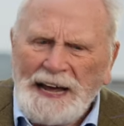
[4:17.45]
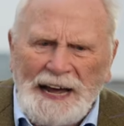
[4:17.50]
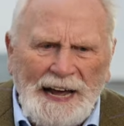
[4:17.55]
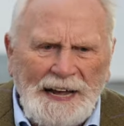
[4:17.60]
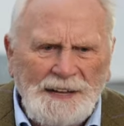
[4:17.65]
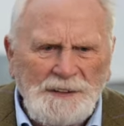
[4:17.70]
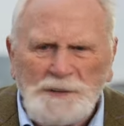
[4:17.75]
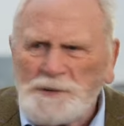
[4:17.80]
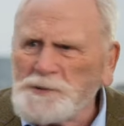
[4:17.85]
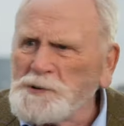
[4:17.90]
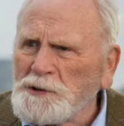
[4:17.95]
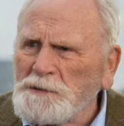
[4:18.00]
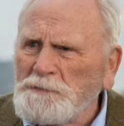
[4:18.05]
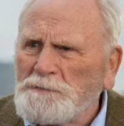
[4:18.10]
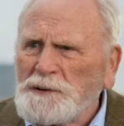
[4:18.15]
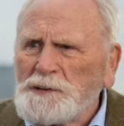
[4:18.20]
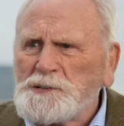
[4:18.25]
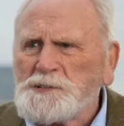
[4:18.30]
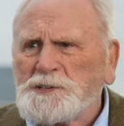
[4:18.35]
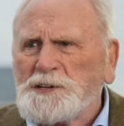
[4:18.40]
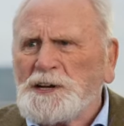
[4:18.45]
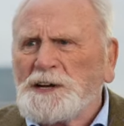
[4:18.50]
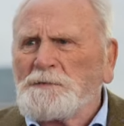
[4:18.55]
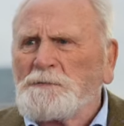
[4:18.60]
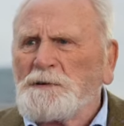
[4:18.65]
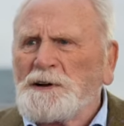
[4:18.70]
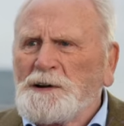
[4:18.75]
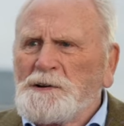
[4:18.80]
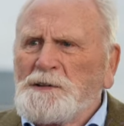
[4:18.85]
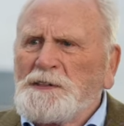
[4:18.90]
And so the first year
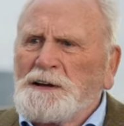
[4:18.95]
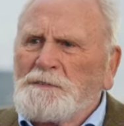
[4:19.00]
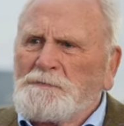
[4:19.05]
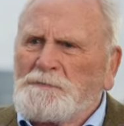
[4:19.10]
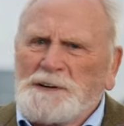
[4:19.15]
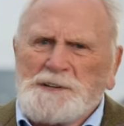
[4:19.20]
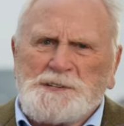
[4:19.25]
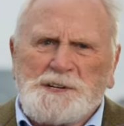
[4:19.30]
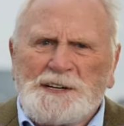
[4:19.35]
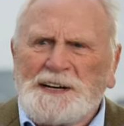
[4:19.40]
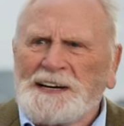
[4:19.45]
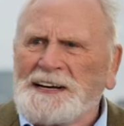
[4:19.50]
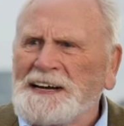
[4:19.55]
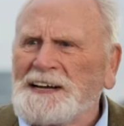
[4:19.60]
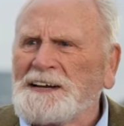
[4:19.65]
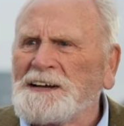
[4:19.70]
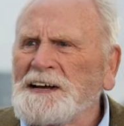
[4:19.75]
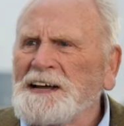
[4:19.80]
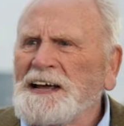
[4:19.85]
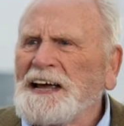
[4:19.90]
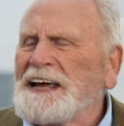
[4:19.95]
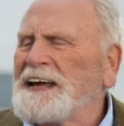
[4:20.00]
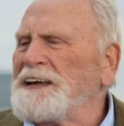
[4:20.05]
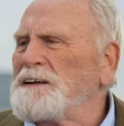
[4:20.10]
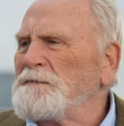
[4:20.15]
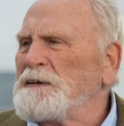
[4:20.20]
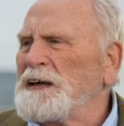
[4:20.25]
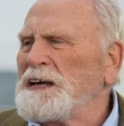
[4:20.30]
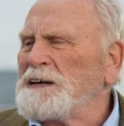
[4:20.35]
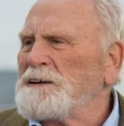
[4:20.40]
we're out there fishing and he,
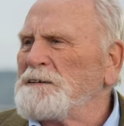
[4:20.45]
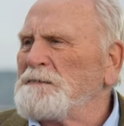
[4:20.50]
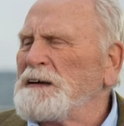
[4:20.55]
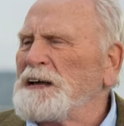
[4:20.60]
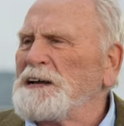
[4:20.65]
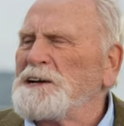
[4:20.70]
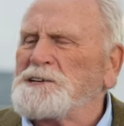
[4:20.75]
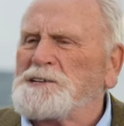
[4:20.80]
he, he, he